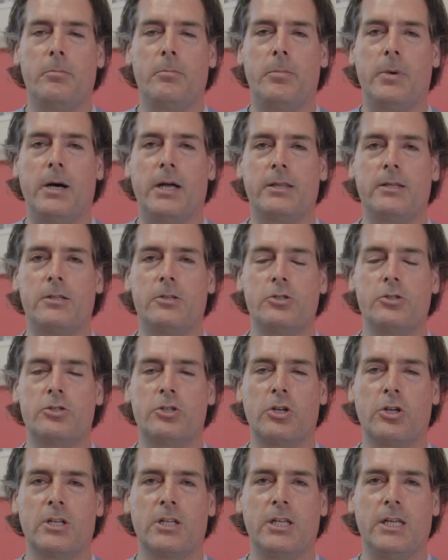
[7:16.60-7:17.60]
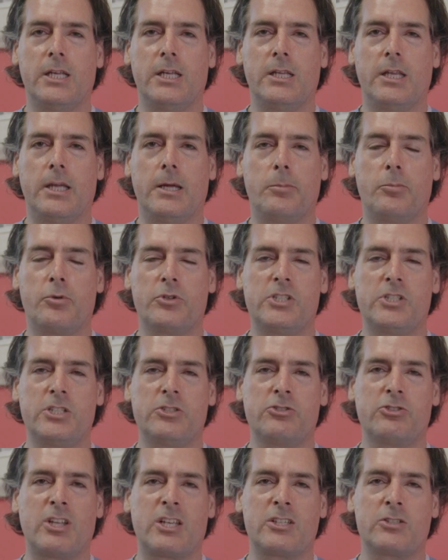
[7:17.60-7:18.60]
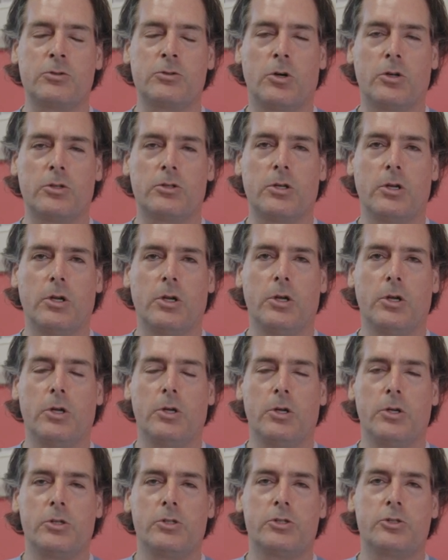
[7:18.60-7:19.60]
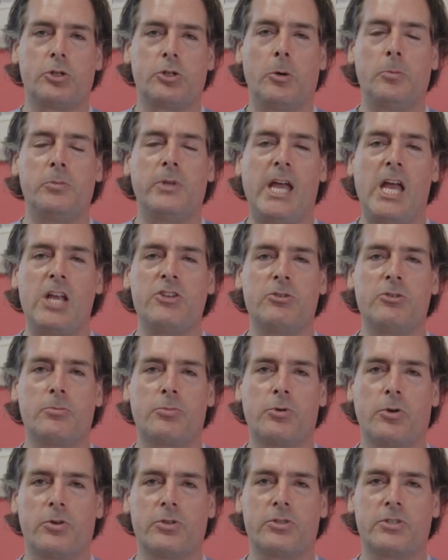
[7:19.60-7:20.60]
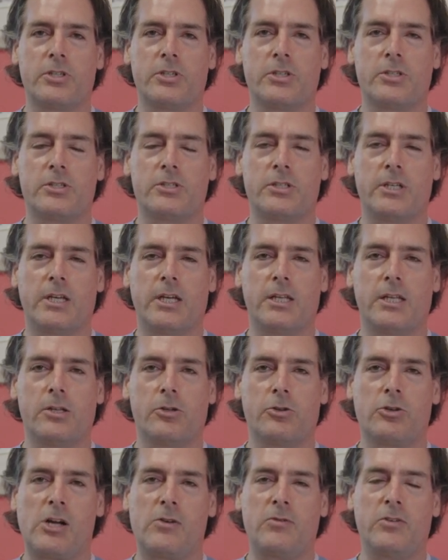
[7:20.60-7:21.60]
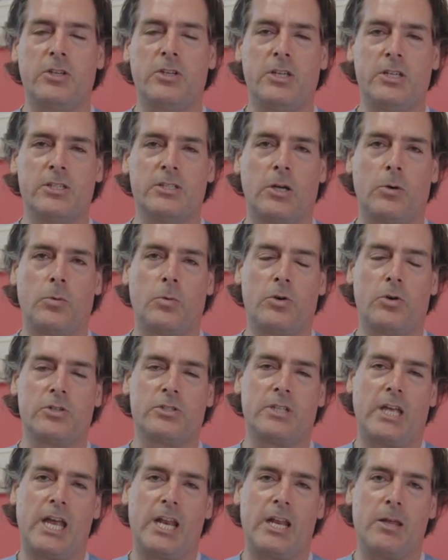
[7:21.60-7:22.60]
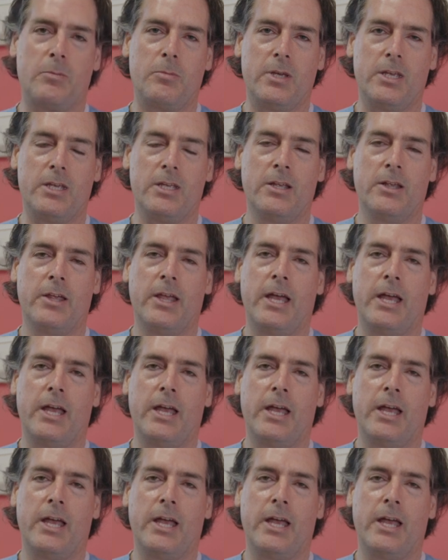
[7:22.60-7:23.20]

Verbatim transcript: but certainly the procedure does not stop the aging process, and gravity is our worst enemy.